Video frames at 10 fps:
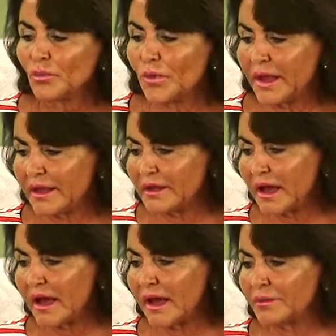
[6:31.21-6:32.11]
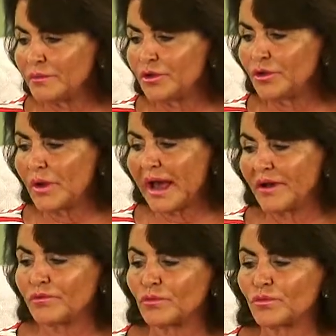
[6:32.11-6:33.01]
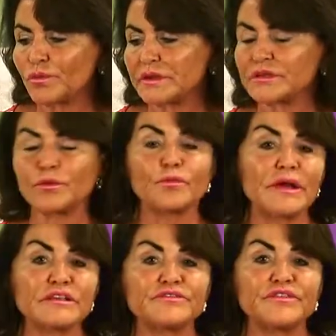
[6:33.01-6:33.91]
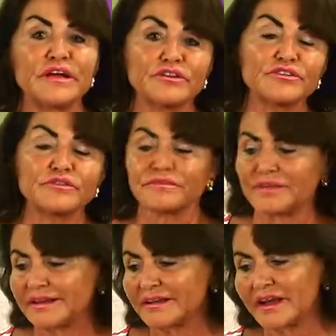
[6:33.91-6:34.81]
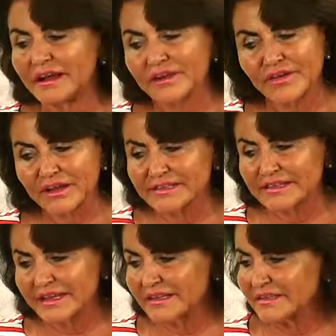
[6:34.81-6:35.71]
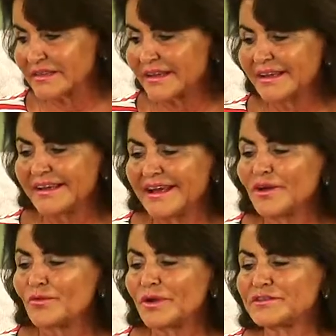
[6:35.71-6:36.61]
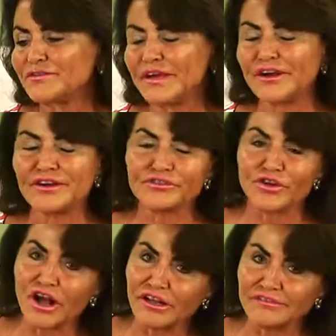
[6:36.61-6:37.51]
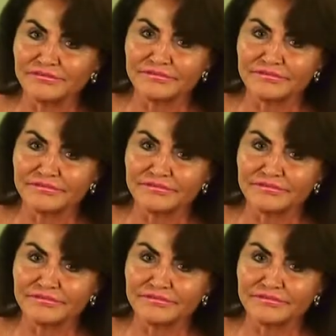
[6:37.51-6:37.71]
When uh, you have re resver if I could say this, resveratrol,